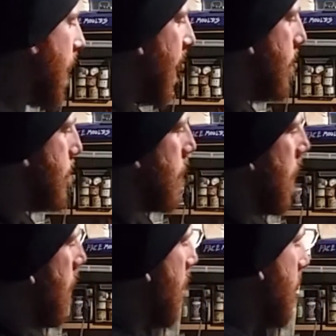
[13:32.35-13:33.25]
Okay.
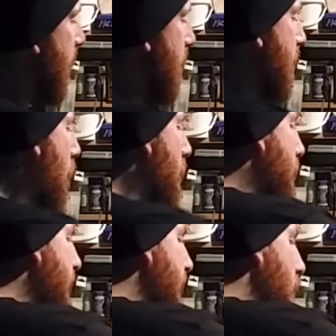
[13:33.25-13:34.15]
It means top
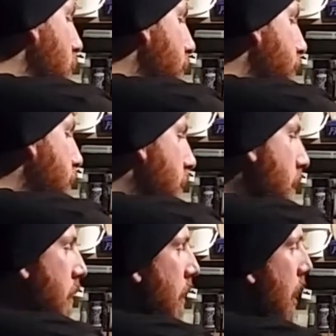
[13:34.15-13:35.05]
and pinnacle.
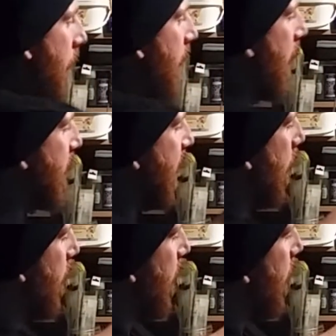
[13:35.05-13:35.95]
The idea of